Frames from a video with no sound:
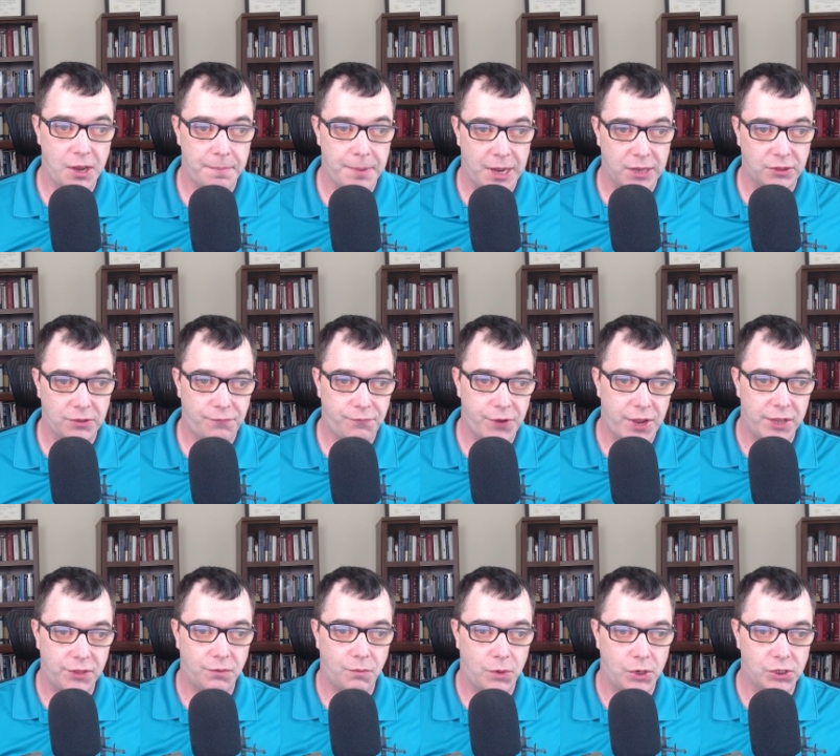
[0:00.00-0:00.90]
about the
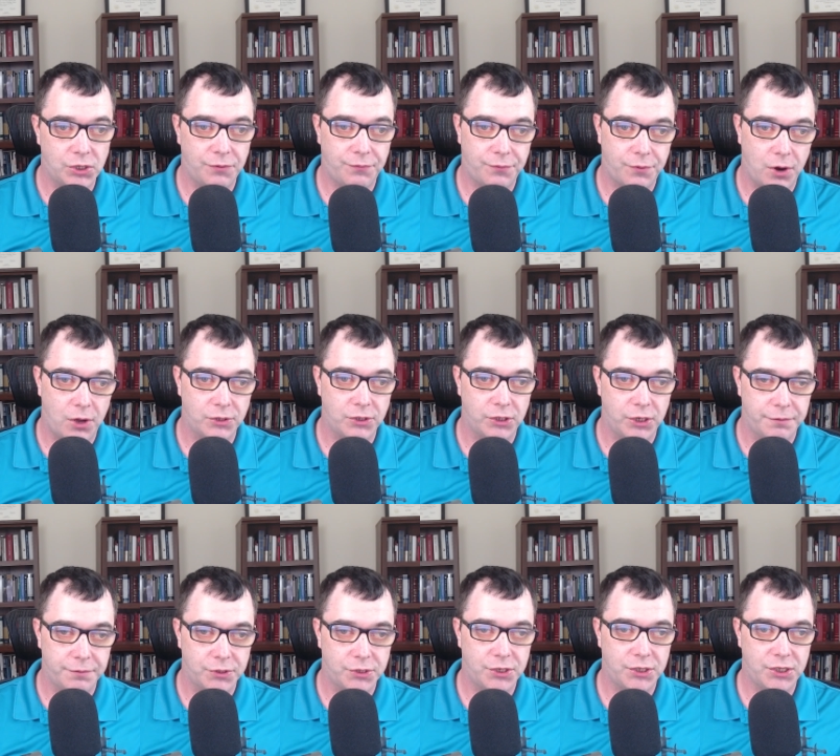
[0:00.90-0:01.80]
faith once and for all
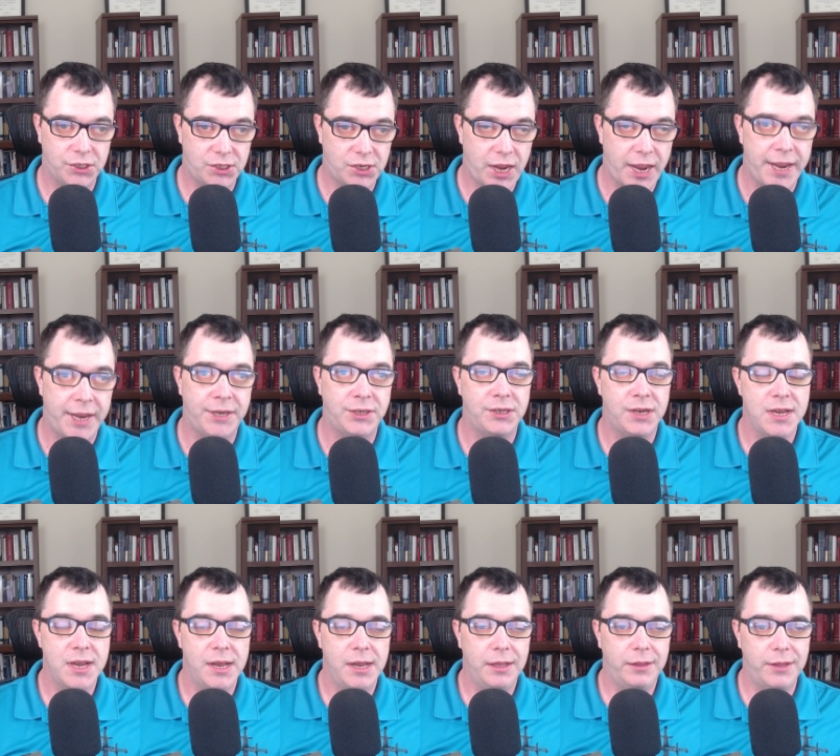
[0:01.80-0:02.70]
delivered to the saints,
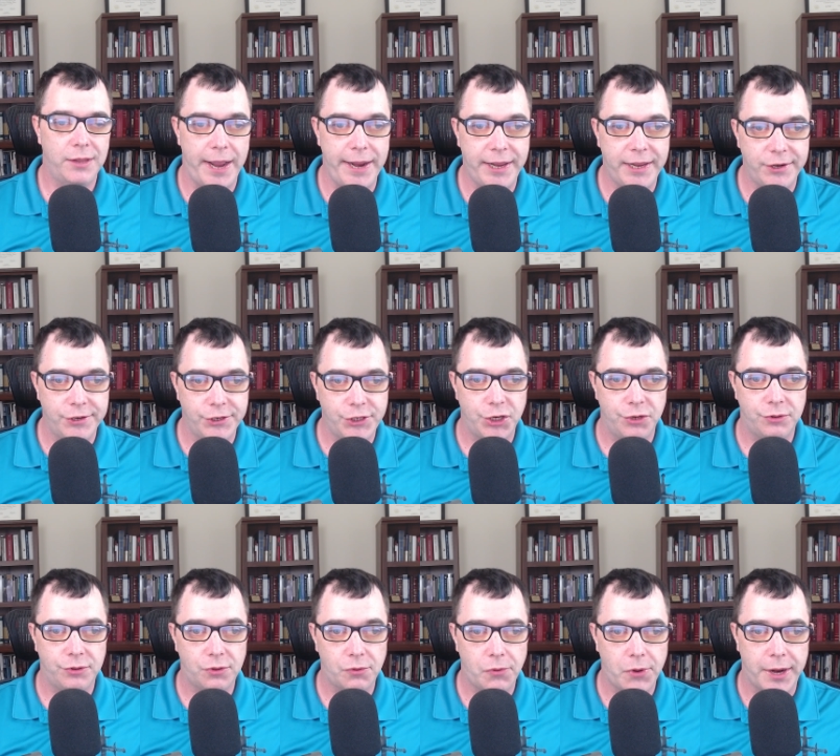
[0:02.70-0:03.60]
like in
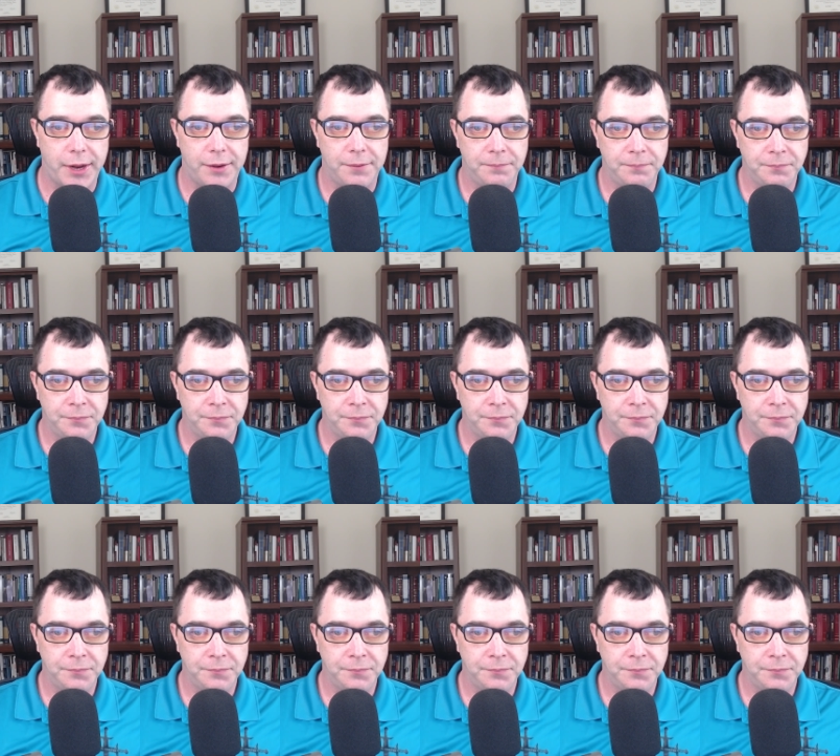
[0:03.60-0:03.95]
Jude three.